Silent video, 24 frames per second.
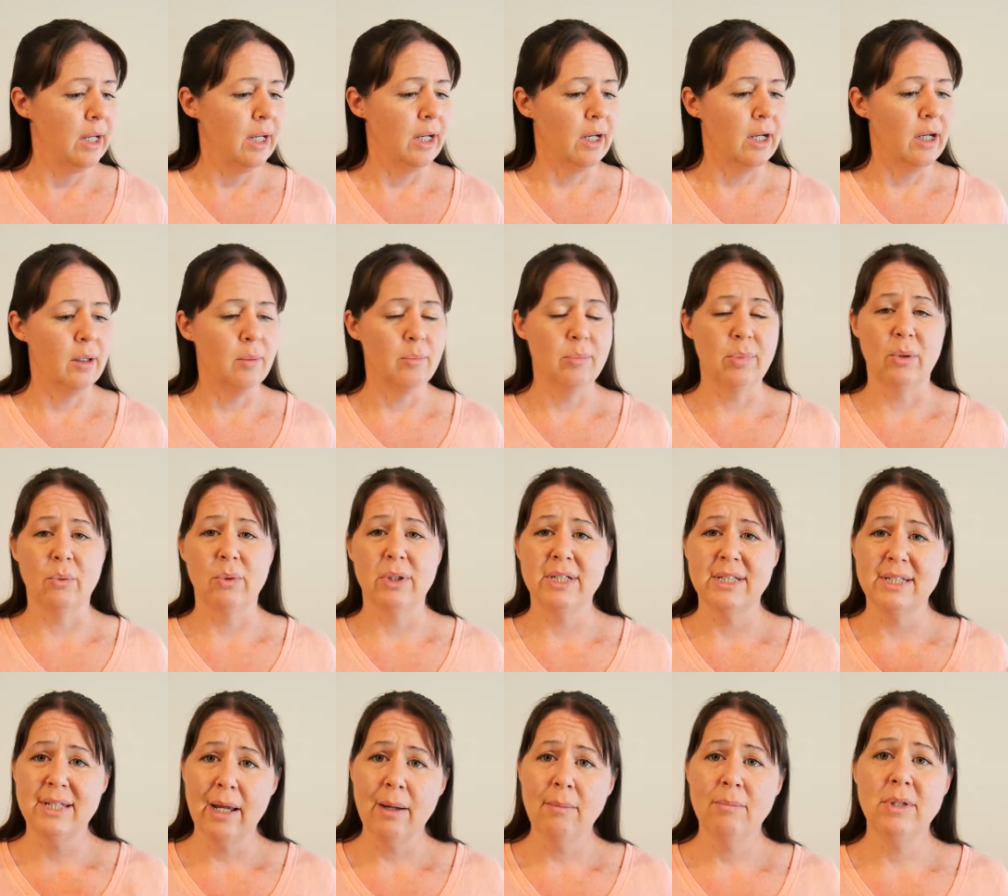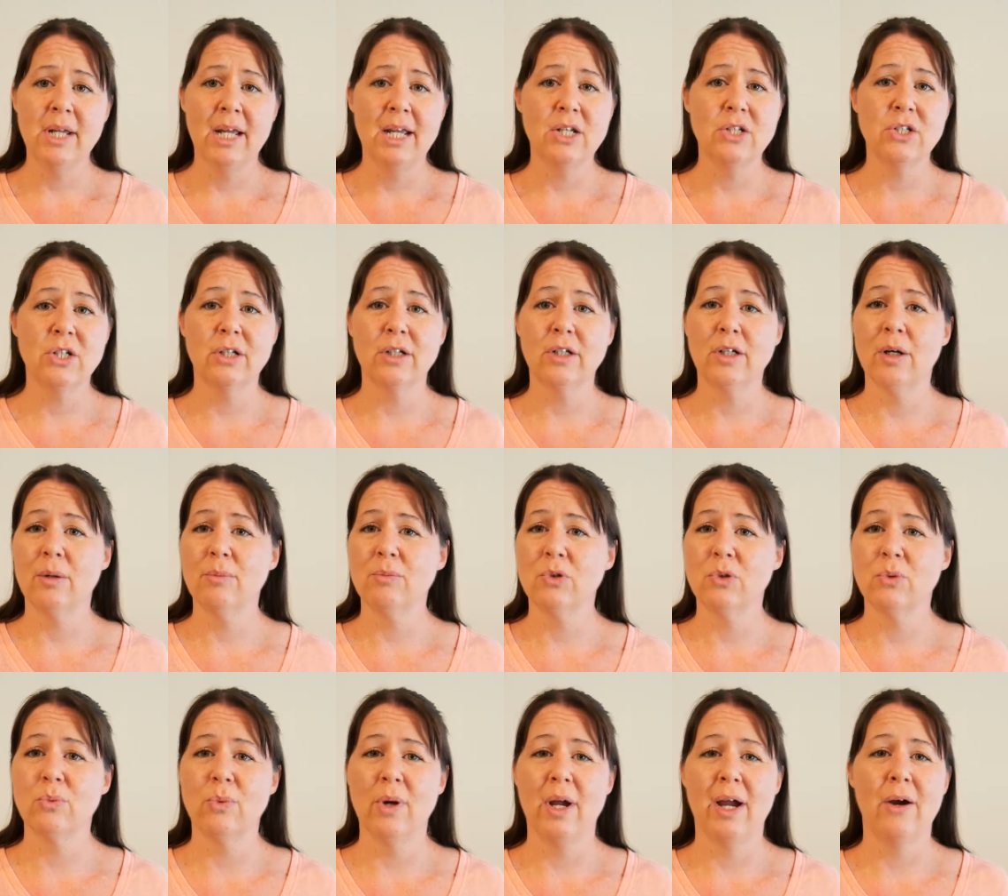um, but when temptation comes
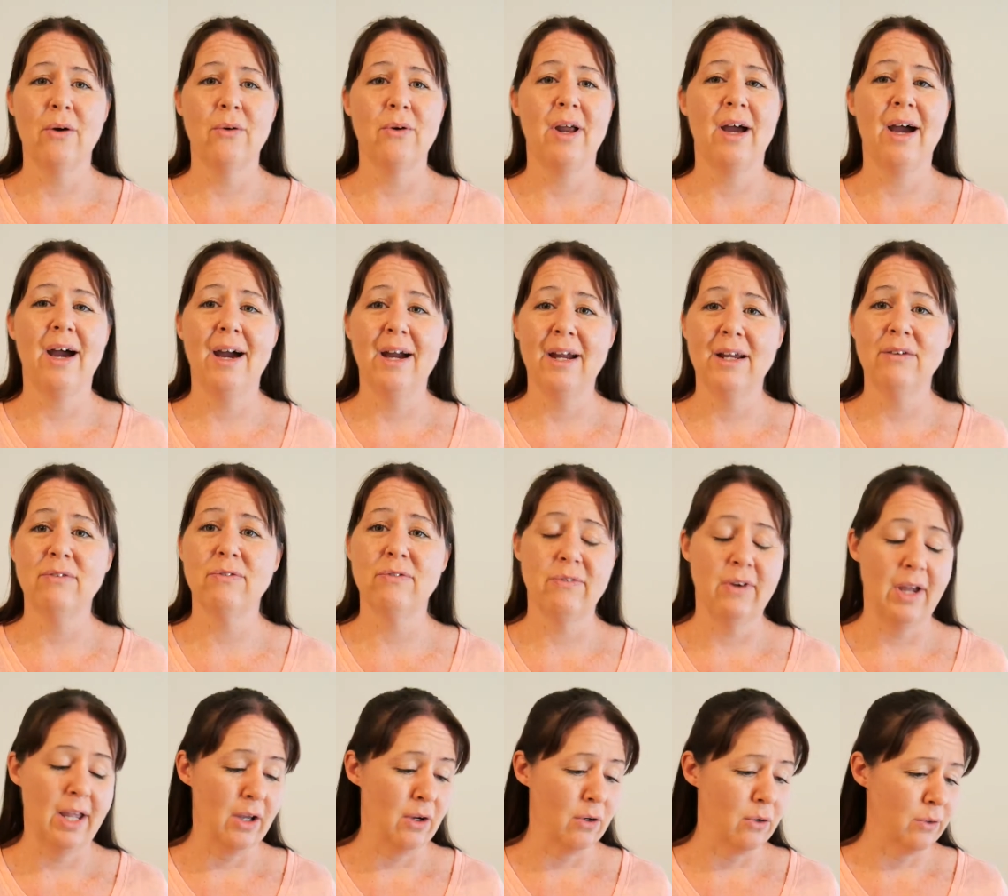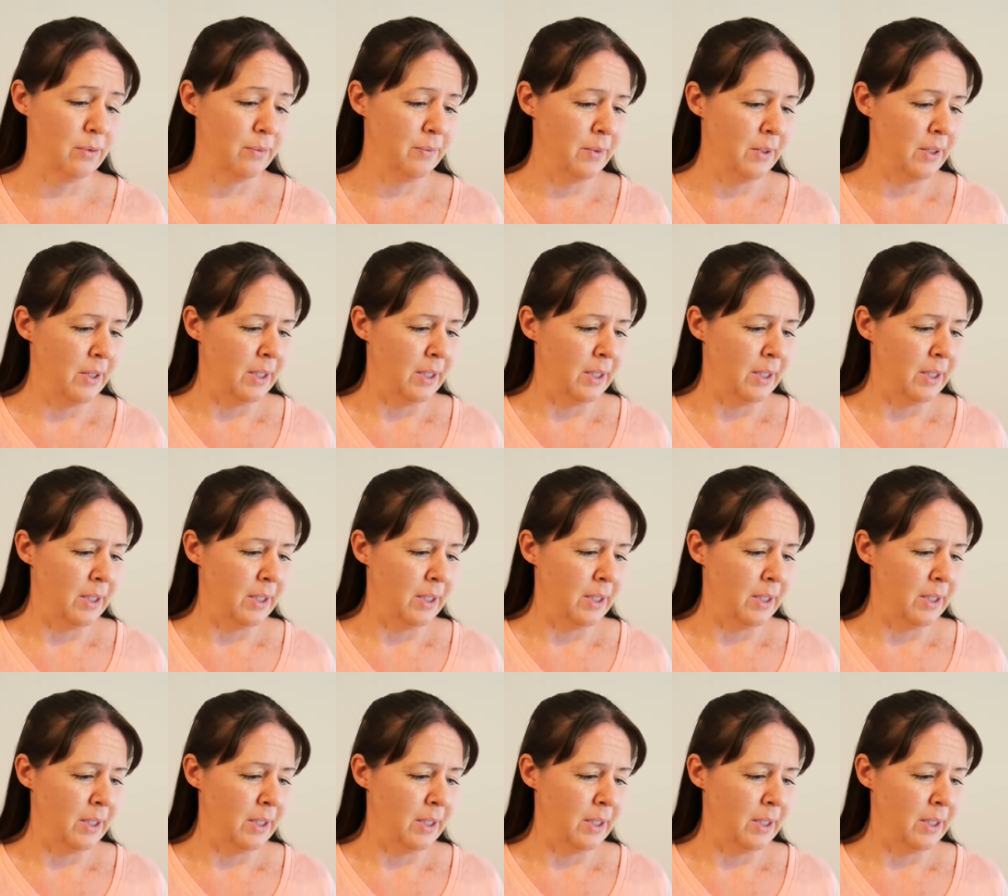around, I fail.